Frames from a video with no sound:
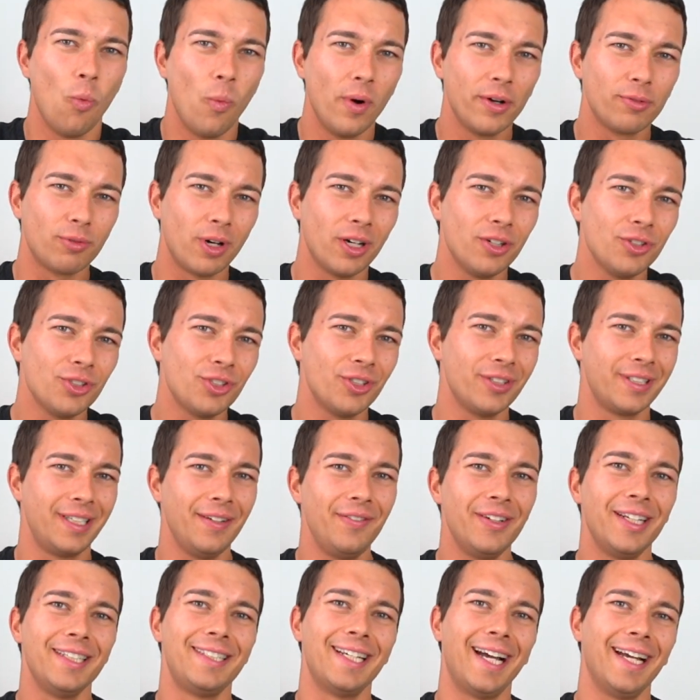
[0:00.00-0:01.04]
When runners are
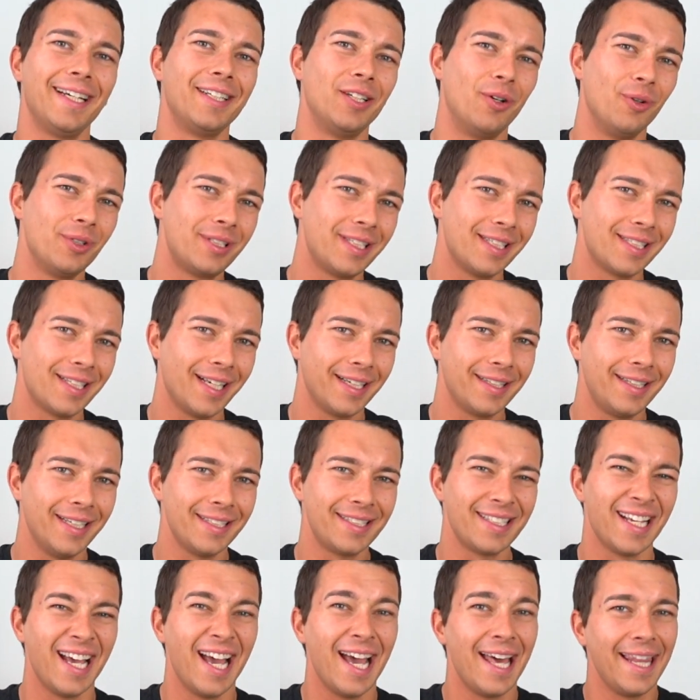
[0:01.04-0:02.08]
given a diagnosis like
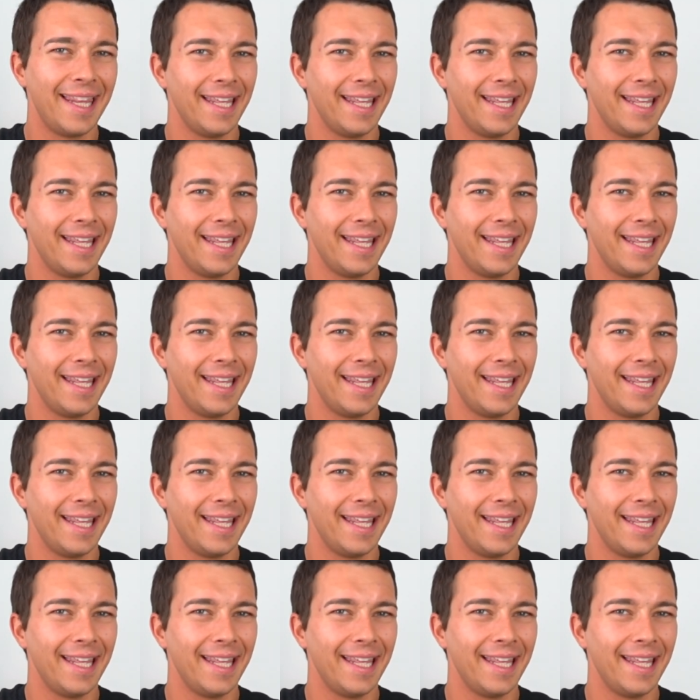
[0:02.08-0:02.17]
this,